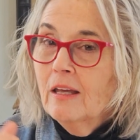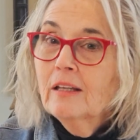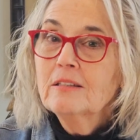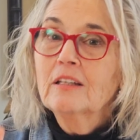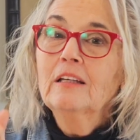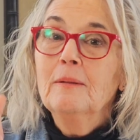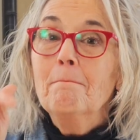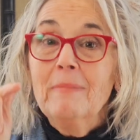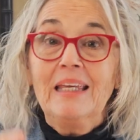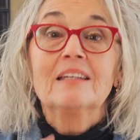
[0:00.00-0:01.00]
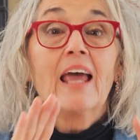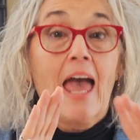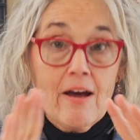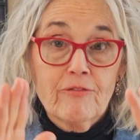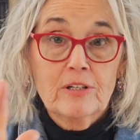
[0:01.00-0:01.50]
It's gonna meet
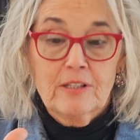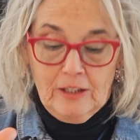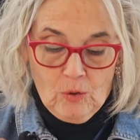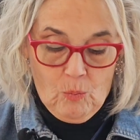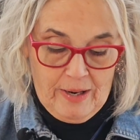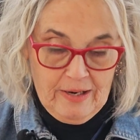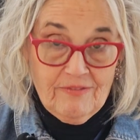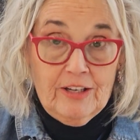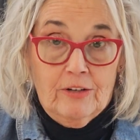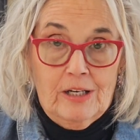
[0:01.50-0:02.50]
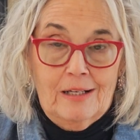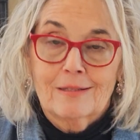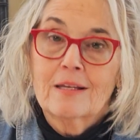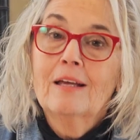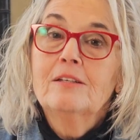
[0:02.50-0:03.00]
every single one of their
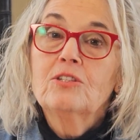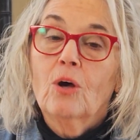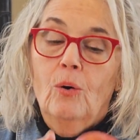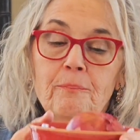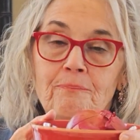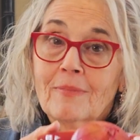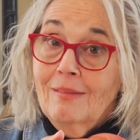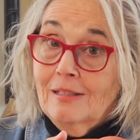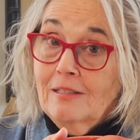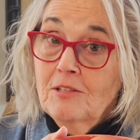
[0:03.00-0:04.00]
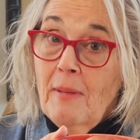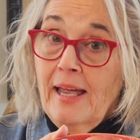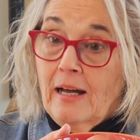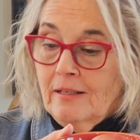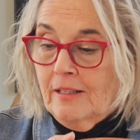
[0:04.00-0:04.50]
needs. So this is
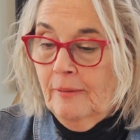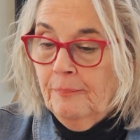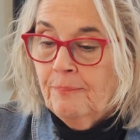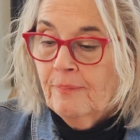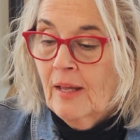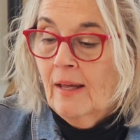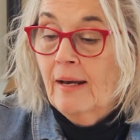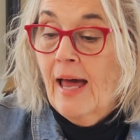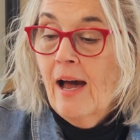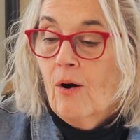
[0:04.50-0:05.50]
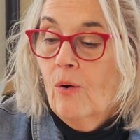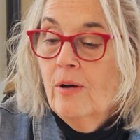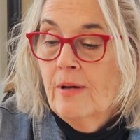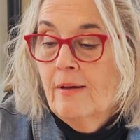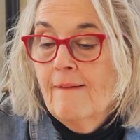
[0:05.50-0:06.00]
my onion. Now,
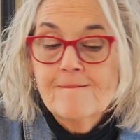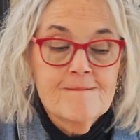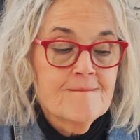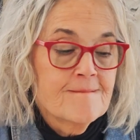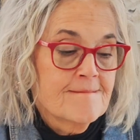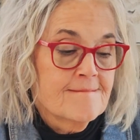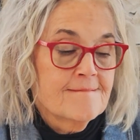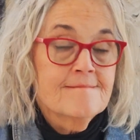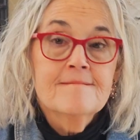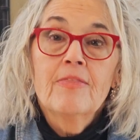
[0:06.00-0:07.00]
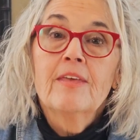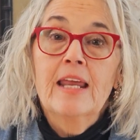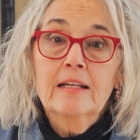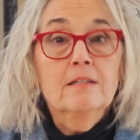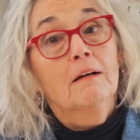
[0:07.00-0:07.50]
the
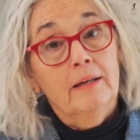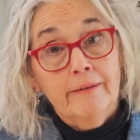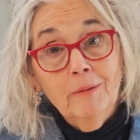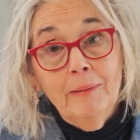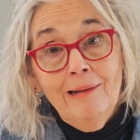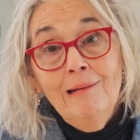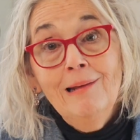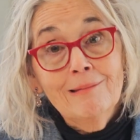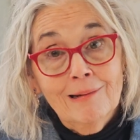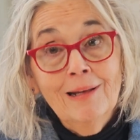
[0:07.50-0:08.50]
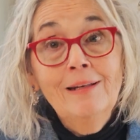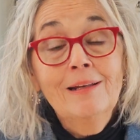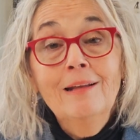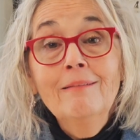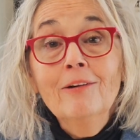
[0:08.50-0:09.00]
next, everybody needs an
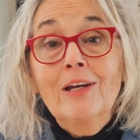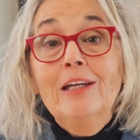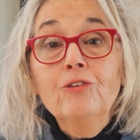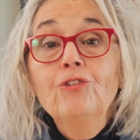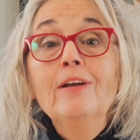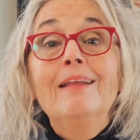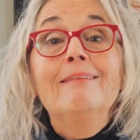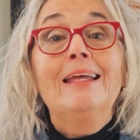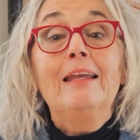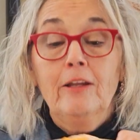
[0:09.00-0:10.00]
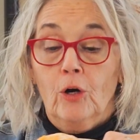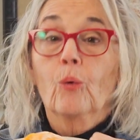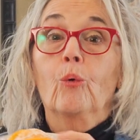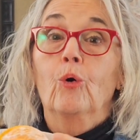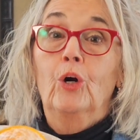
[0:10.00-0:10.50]
onion in their kitchen and they need a
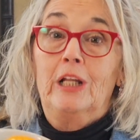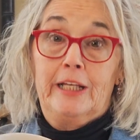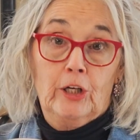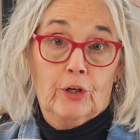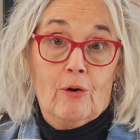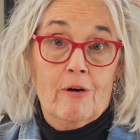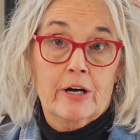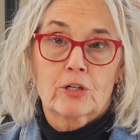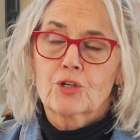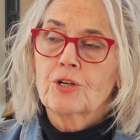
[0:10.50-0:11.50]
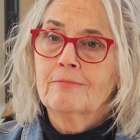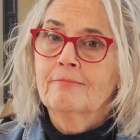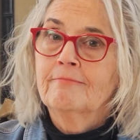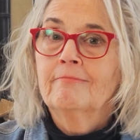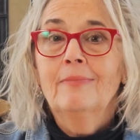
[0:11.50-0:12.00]
really good orange.
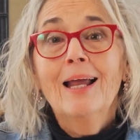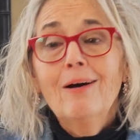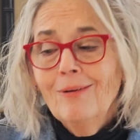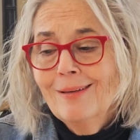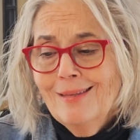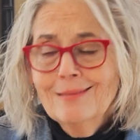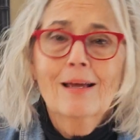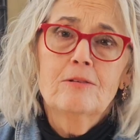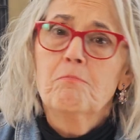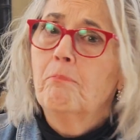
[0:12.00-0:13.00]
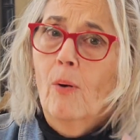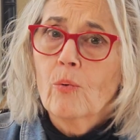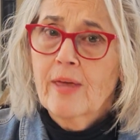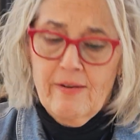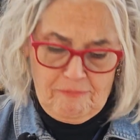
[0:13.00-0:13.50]
Now, these guys
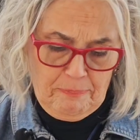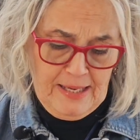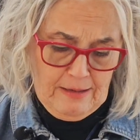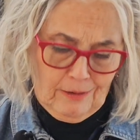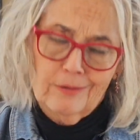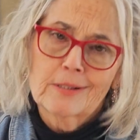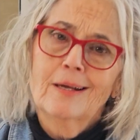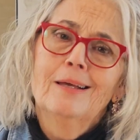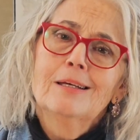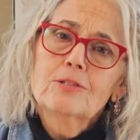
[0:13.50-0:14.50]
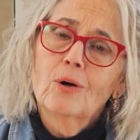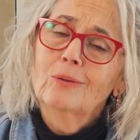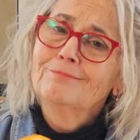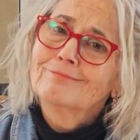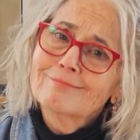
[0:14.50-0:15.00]
both have peels.
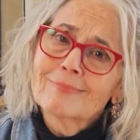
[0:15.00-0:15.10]
So